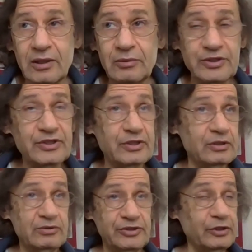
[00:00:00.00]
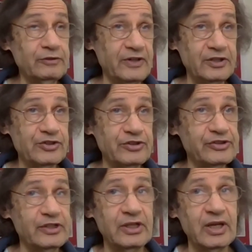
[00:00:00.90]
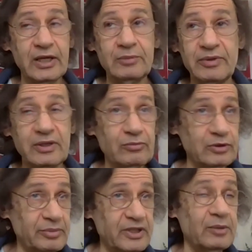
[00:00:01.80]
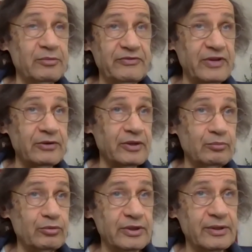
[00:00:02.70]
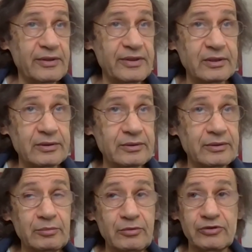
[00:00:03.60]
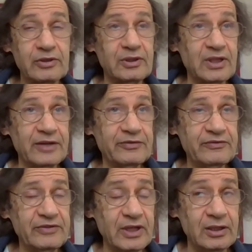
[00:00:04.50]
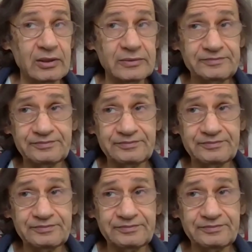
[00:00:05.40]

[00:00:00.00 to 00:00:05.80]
which still functions today and will become a very important theater in the musical life of Vienna.